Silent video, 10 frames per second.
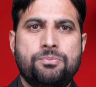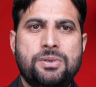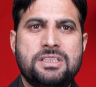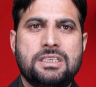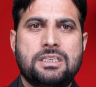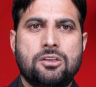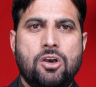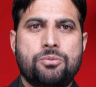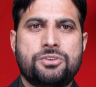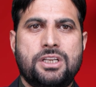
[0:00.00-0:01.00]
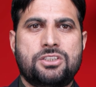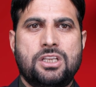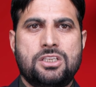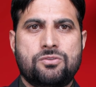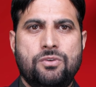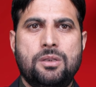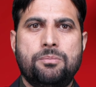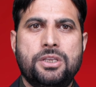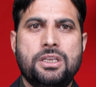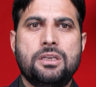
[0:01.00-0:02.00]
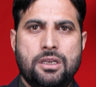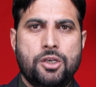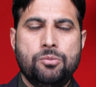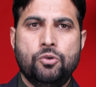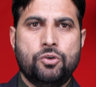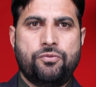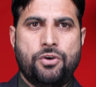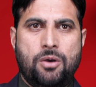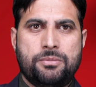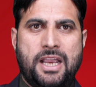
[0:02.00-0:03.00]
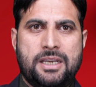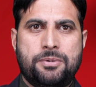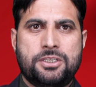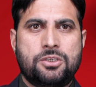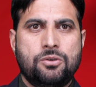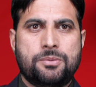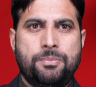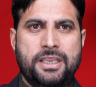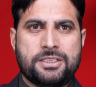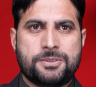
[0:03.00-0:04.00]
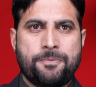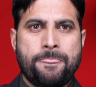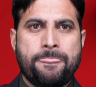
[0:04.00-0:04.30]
physical obstructions will be removed from that particular place.